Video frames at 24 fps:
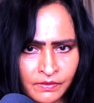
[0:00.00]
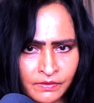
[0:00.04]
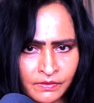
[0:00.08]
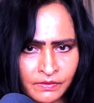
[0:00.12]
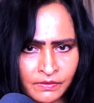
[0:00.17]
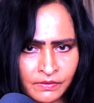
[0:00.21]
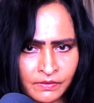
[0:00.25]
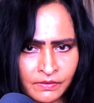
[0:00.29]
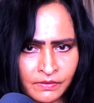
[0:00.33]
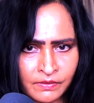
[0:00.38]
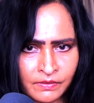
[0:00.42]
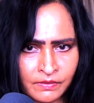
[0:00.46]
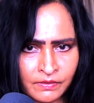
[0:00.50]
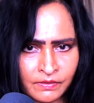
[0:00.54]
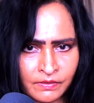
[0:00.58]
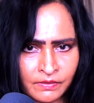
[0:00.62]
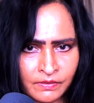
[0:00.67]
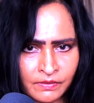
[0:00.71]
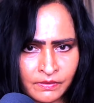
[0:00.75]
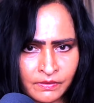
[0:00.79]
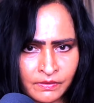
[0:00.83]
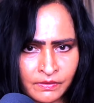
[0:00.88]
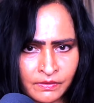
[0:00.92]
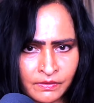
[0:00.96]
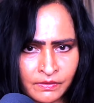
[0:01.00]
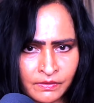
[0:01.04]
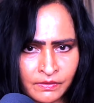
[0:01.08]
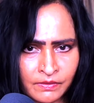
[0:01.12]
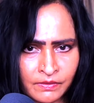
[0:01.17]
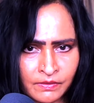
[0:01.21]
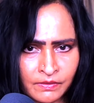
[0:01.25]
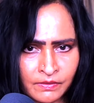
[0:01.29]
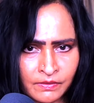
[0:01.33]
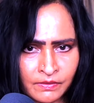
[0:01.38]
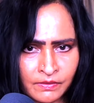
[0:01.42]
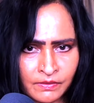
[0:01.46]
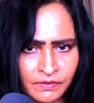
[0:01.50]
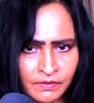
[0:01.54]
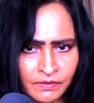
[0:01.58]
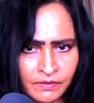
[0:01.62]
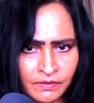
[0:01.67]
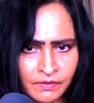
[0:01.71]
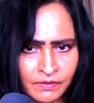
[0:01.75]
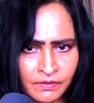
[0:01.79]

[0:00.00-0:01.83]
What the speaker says: Nothing is said.